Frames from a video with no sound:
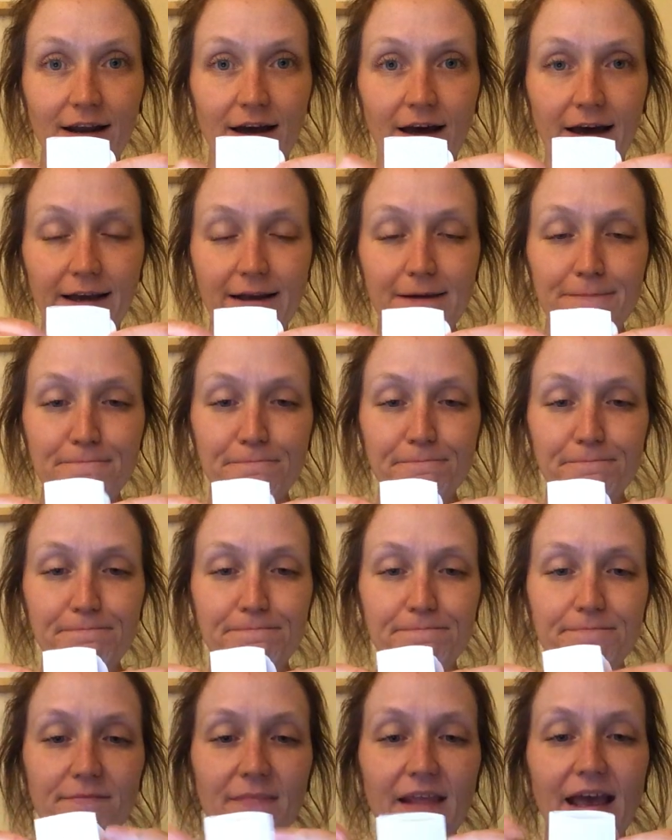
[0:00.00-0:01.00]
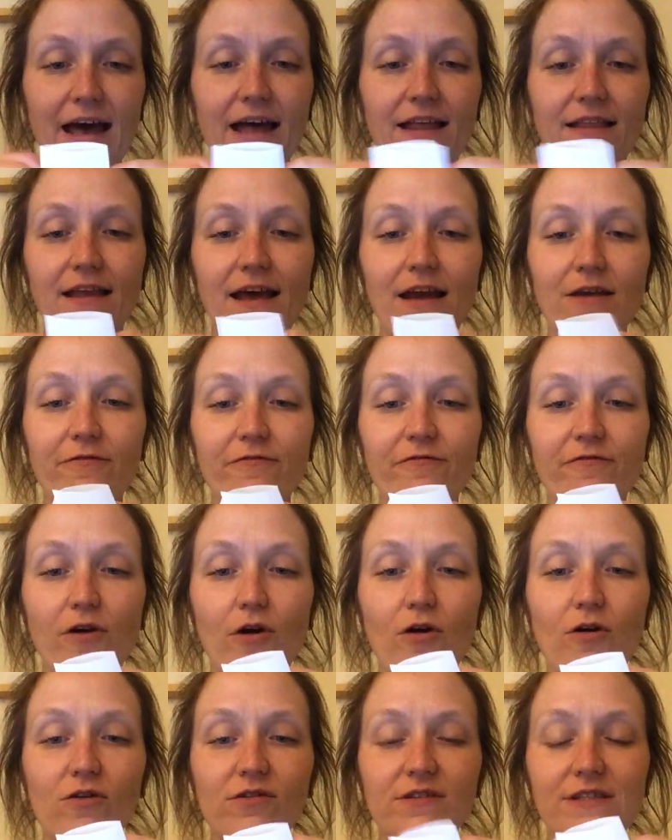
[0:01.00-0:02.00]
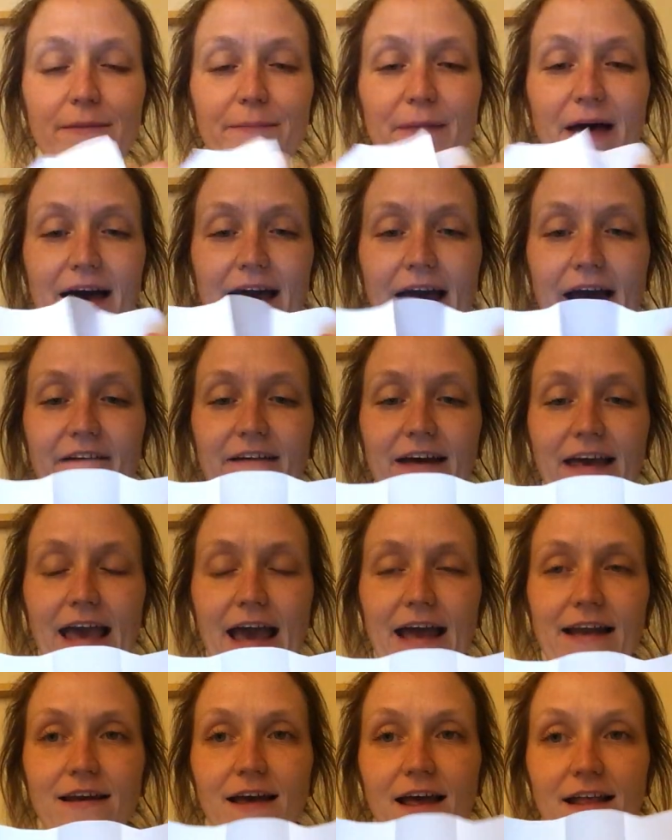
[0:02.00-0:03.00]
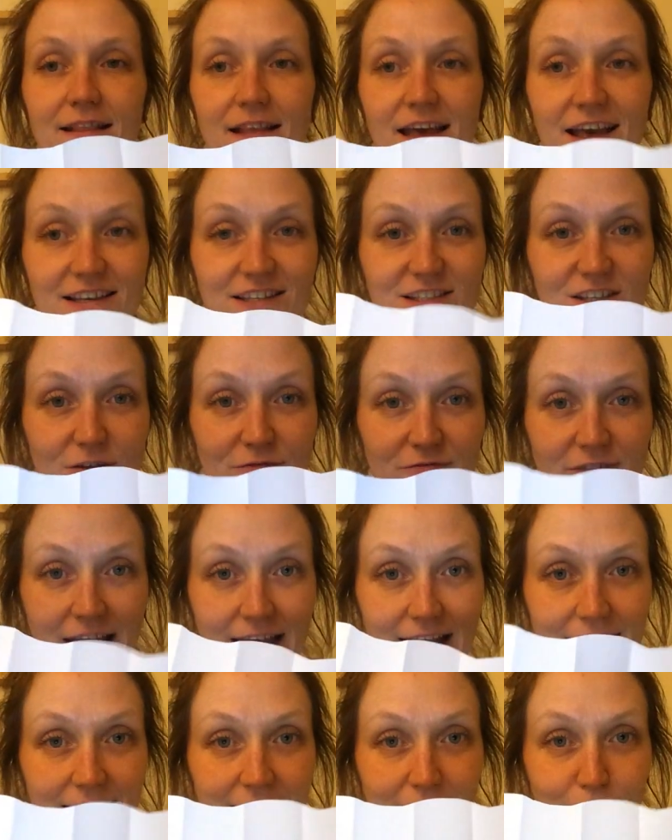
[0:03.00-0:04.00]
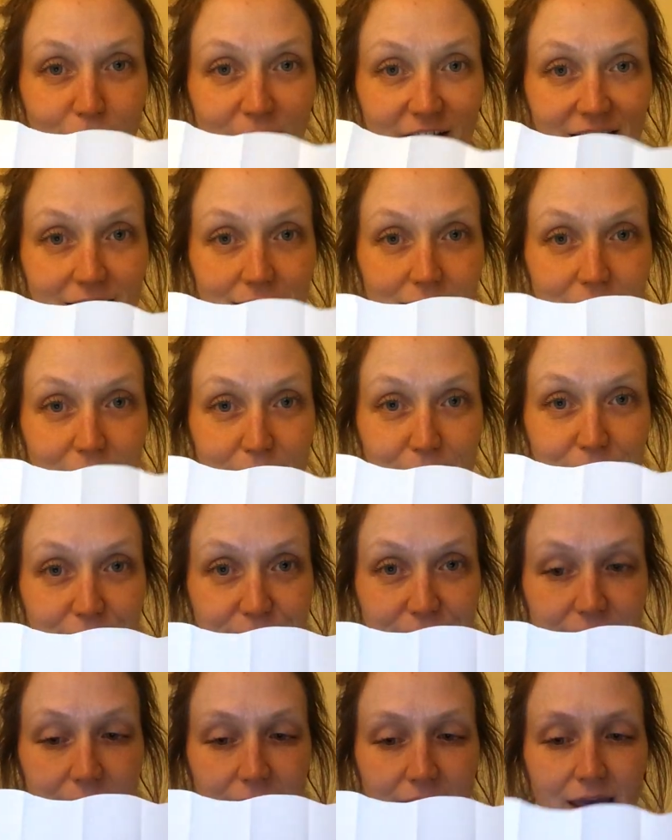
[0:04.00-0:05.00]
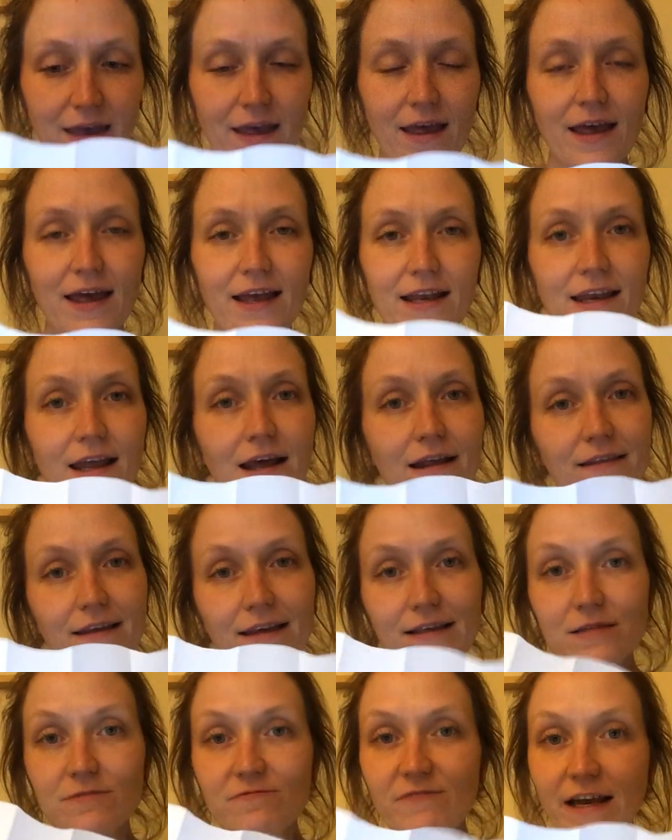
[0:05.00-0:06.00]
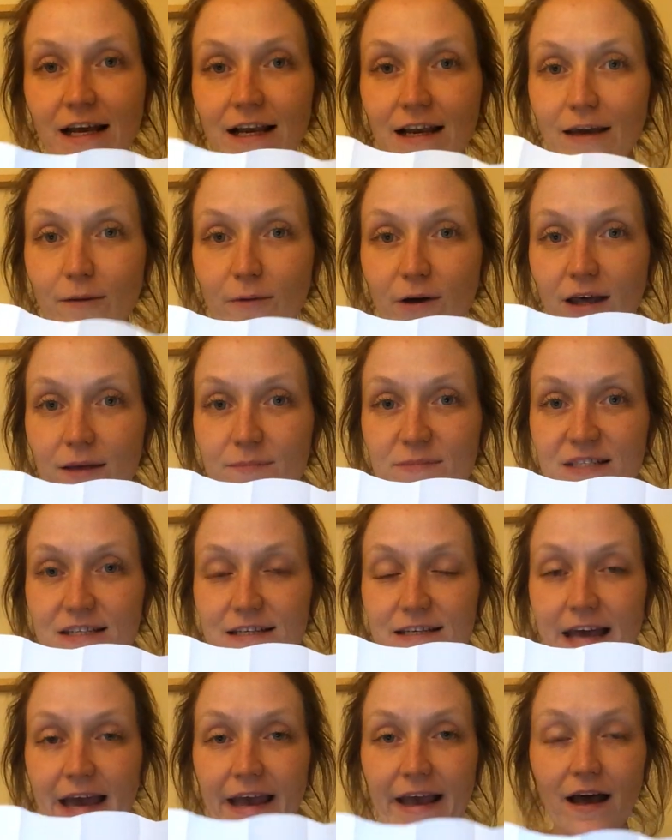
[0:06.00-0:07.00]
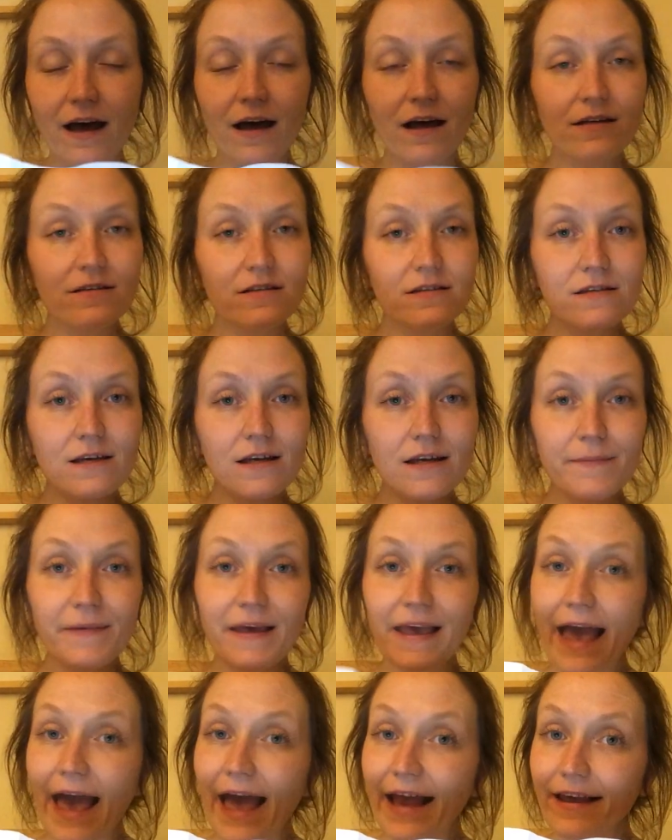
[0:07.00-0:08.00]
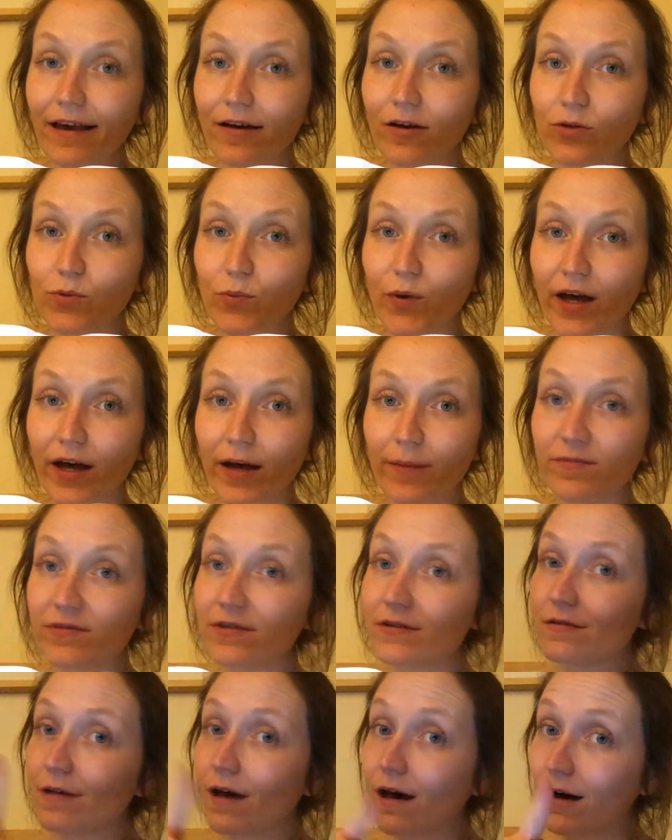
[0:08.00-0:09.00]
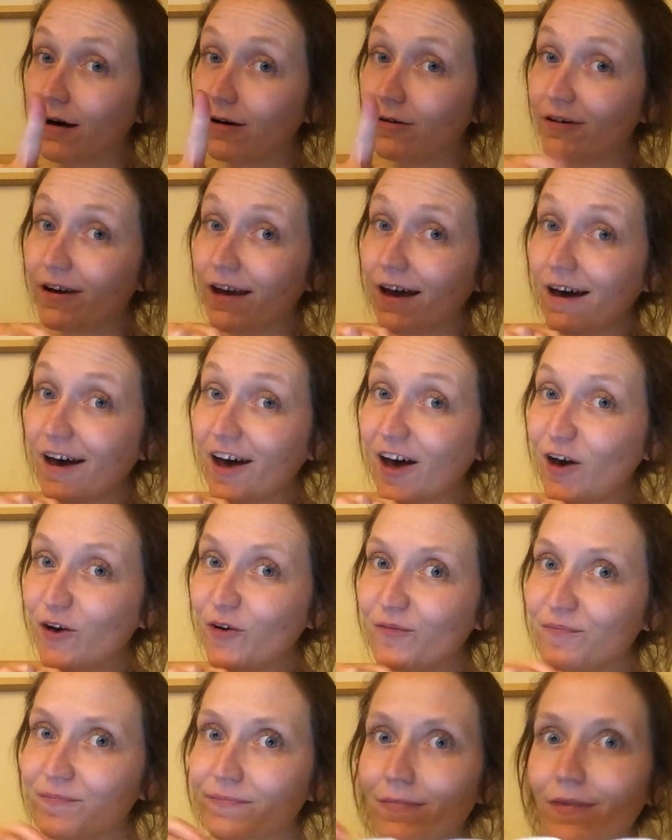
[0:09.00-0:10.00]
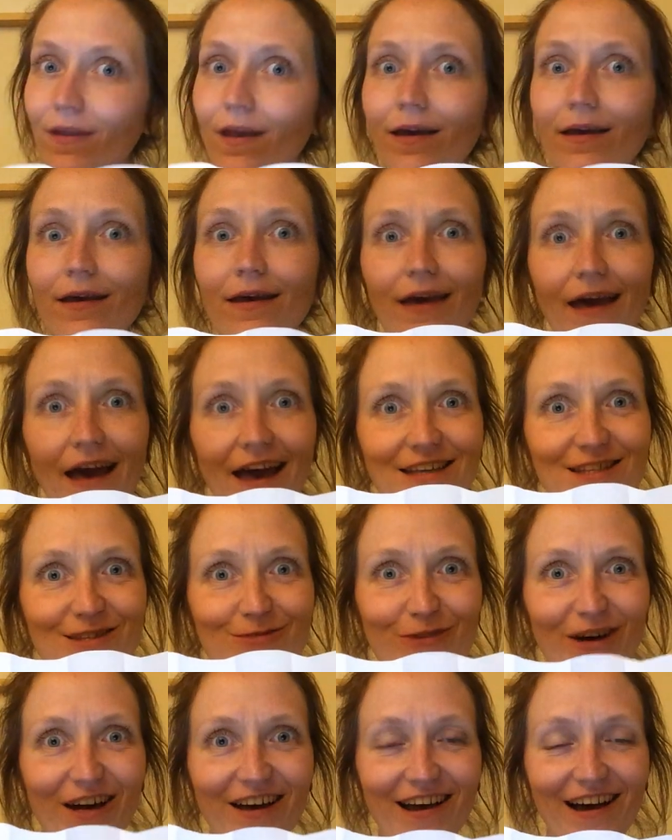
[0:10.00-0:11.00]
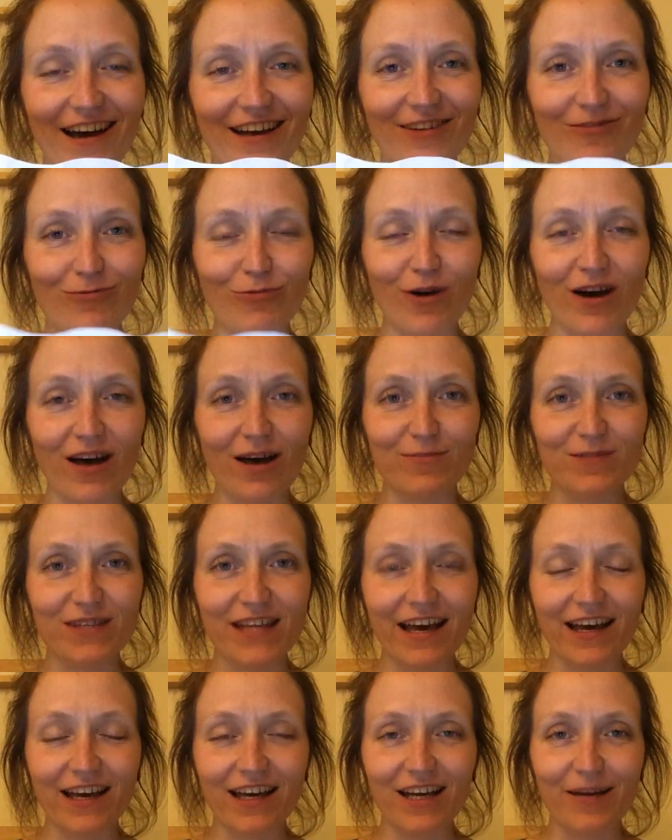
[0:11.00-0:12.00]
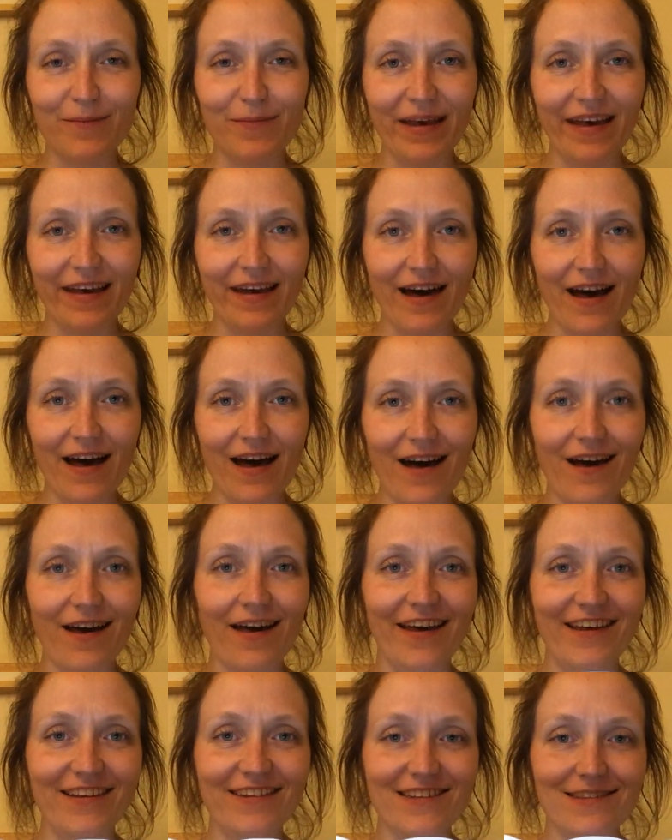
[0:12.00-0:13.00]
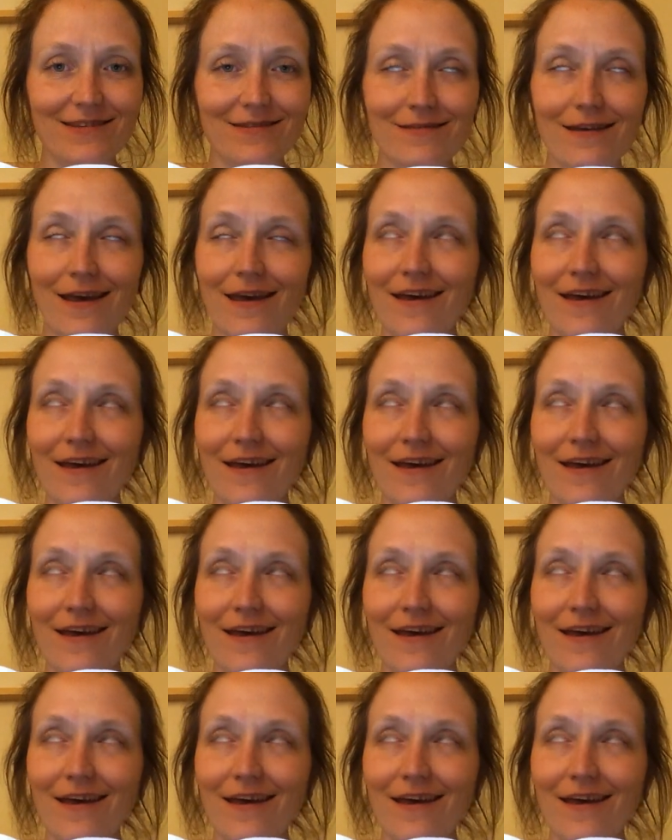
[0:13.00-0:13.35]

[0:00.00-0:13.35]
line and then fold it back out again and there's your wriggly worm. Now these wriggly worms today aren't just going to be any old worms. Oh no, guess what kind of worms they're going to be, guys?